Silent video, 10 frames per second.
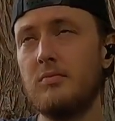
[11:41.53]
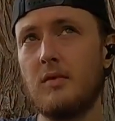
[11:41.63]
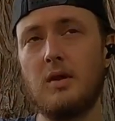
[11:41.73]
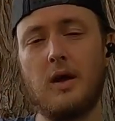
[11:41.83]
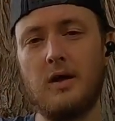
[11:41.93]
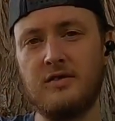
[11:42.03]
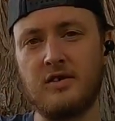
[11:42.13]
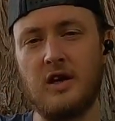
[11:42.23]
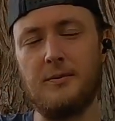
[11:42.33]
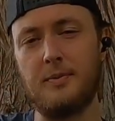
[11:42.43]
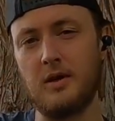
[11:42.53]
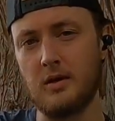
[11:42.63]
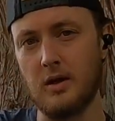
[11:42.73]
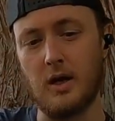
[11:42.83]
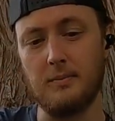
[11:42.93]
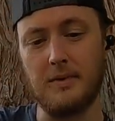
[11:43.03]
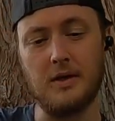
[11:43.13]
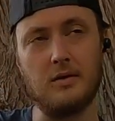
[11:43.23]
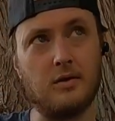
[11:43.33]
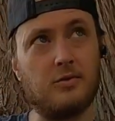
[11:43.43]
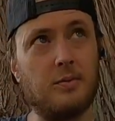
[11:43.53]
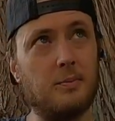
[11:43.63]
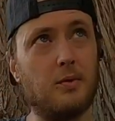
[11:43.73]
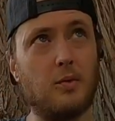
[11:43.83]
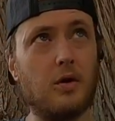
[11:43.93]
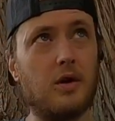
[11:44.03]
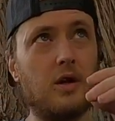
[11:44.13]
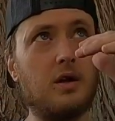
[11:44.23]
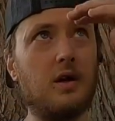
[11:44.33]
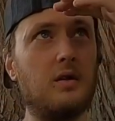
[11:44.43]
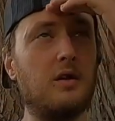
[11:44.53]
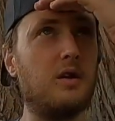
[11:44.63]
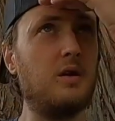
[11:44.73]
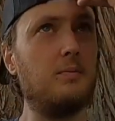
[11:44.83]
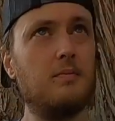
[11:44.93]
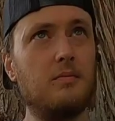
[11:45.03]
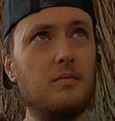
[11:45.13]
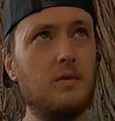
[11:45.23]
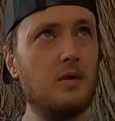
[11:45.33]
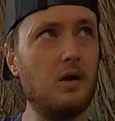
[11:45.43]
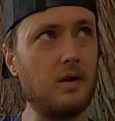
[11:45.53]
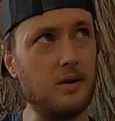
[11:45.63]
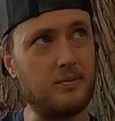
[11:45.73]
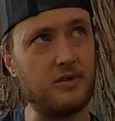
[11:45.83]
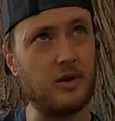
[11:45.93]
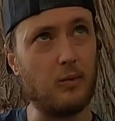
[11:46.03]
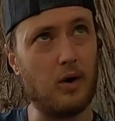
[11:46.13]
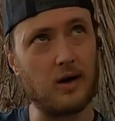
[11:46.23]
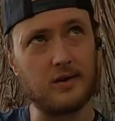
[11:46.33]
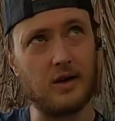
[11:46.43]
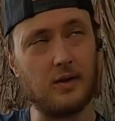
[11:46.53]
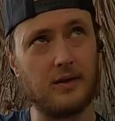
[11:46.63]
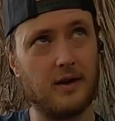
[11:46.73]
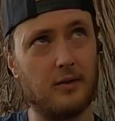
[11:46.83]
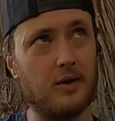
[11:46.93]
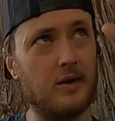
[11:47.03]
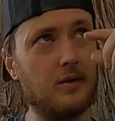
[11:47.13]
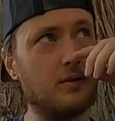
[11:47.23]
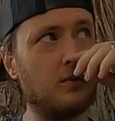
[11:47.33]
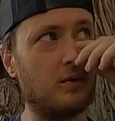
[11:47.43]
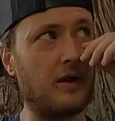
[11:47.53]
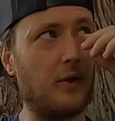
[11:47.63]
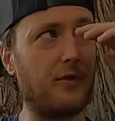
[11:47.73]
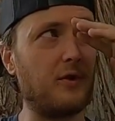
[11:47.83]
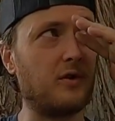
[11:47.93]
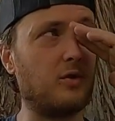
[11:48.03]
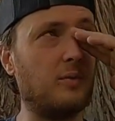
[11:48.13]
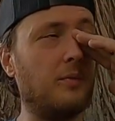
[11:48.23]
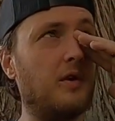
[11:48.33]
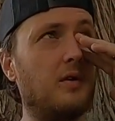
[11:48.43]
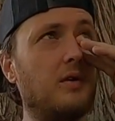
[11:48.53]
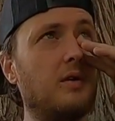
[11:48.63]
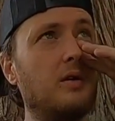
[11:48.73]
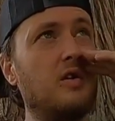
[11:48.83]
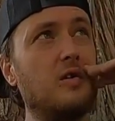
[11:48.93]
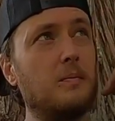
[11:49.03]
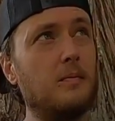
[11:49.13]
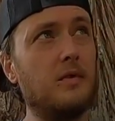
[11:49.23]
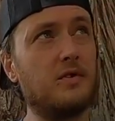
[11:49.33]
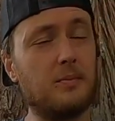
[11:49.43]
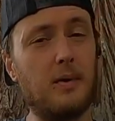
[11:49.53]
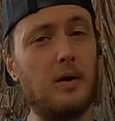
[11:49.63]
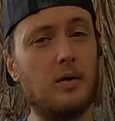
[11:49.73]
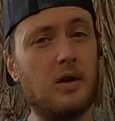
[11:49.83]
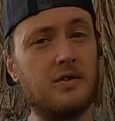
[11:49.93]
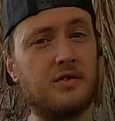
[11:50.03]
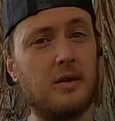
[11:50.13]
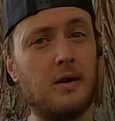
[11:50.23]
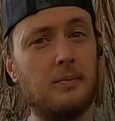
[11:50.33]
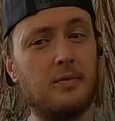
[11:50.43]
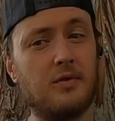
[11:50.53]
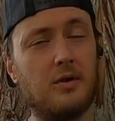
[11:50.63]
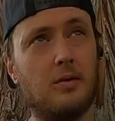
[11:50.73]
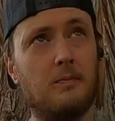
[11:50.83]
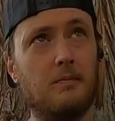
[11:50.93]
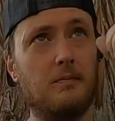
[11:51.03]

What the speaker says: landscaping, lawn maintenance people working, and they keep seeing them walk down that way without their equipment. It's about lunchtime, so